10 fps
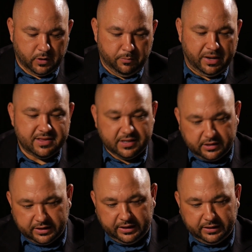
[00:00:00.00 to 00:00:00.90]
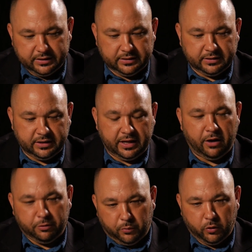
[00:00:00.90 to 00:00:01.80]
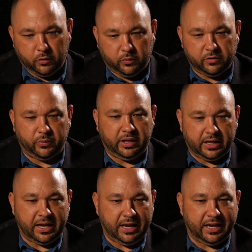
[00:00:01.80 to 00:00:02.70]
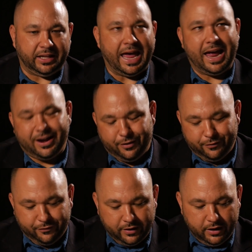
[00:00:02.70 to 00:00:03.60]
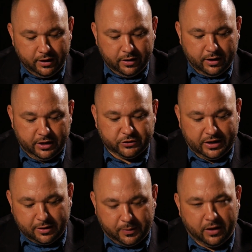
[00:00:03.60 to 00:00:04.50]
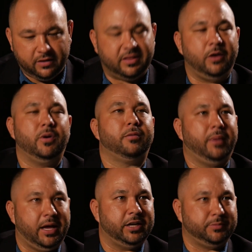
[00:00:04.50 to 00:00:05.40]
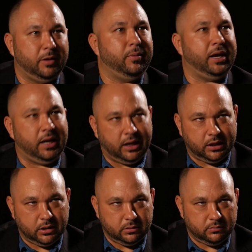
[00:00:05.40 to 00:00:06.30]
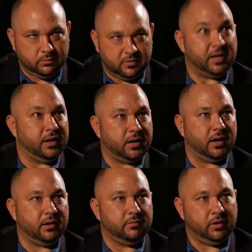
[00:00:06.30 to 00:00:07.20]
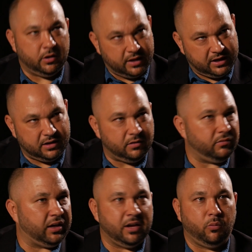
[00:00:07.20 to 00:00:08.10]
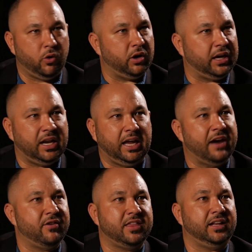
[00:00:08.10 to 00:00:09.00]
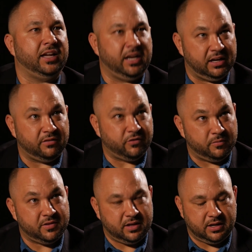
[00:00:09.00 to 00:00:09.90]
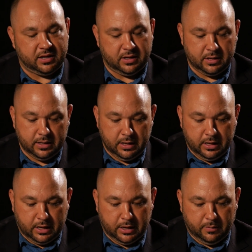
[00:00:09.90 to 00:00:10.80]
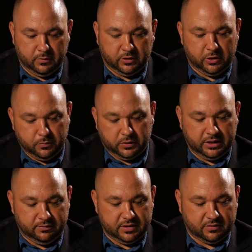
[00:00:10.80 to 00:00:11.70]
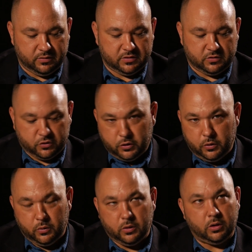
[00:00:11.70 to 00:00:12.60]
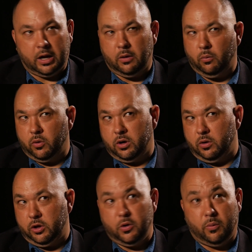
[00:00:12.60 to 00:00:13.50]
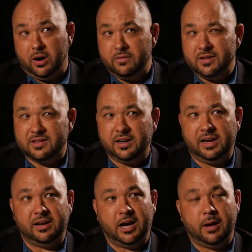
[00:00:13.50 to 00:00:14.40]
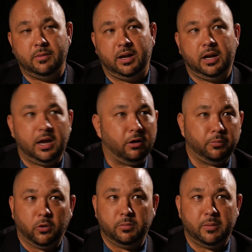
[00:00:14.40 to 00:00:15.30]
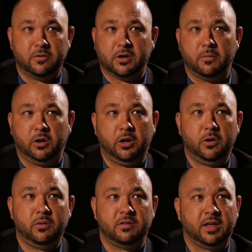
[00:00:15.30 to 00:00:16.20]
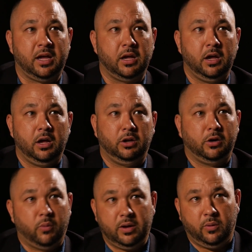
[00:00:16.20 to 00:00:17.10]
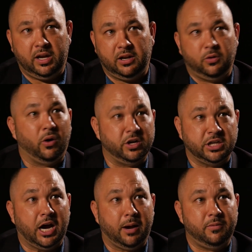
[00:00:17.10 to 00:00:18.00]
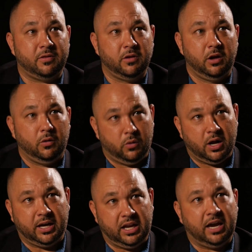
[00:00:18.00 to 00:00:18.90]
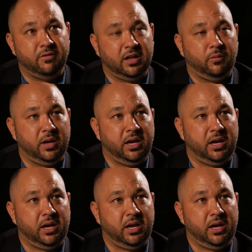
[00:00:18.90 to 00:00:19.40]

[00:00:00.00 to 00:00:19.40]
basically the health board was relaying a lack of transparency with management, meaning Seneca. They weren't getting everything they needed from Seneca. Do you believe this was true, or were you aware of this at any time? Did any health board members come to you and say, look, we need to do our jobs, we're not getting everything we